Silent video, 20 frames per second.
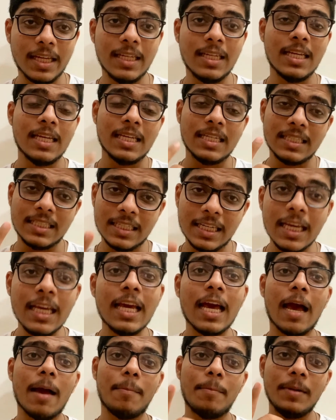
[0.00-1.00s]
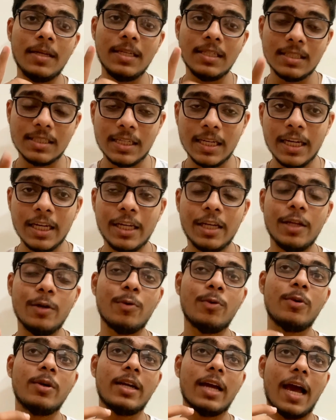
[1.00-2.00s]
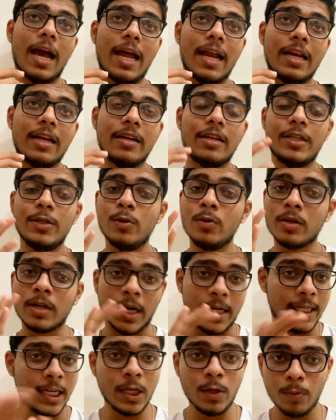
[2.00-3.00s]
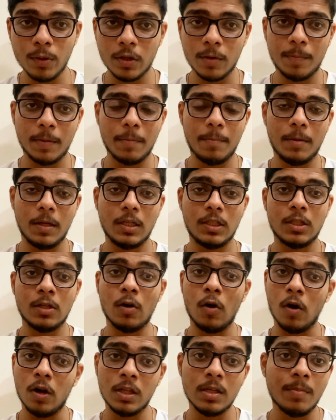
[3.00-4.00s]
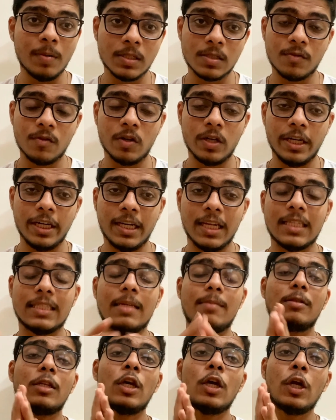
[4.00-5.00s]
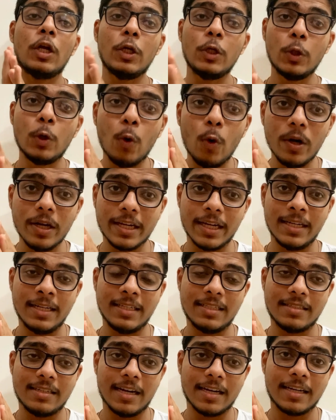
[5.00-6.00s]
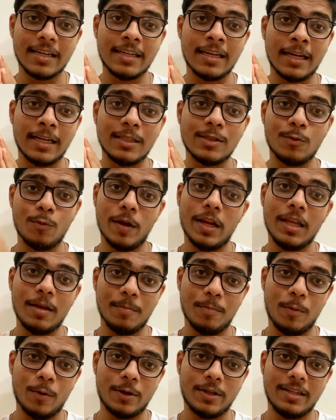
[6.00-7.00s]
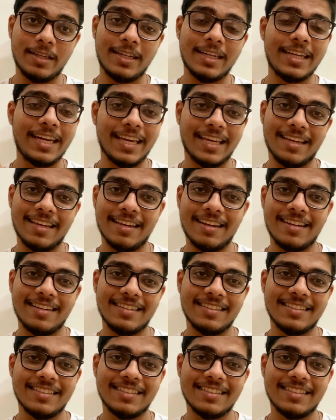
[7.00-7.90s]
then stay happy, stay tuned, and you know, continue with your preparation. All the best for NEET exams. Don't get distracted, that is very important. Take care.